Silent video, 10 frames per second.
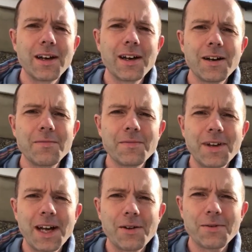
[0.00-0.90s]

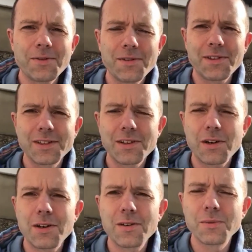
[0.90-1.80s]
how things
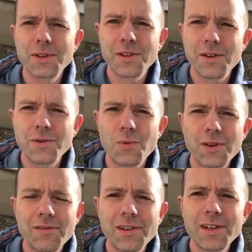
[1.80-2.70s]
are with you, one